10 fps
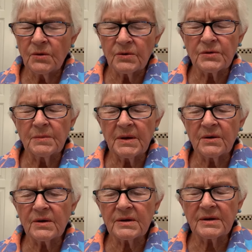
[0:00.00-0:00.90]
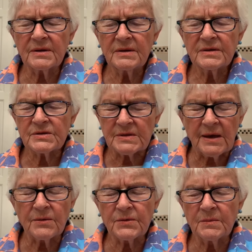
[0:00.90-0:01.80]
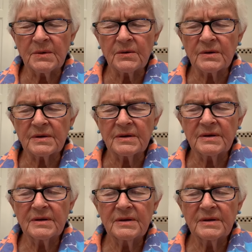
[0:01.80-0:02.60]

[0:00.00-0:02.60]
North America, South America,